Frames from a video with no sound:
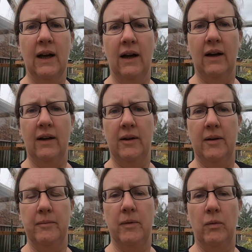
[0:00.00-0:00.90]

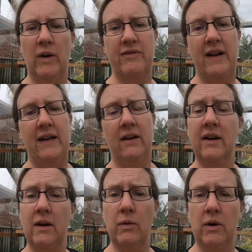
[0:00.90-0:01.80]
Um, we're fairly
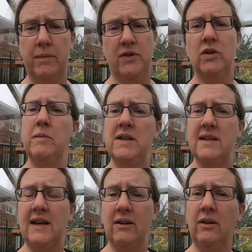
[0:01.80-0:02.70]
lucky, we're up a two metre
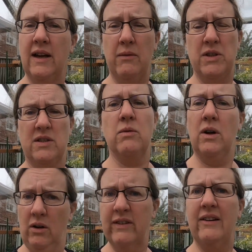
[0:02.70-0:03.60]
hill here, which is quite a
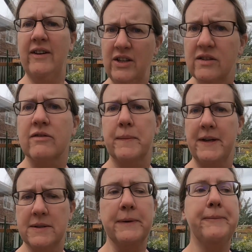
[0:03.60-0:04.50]
lot of elevation for
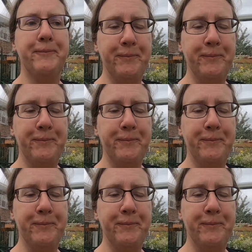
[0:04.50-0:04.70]
Peterborough.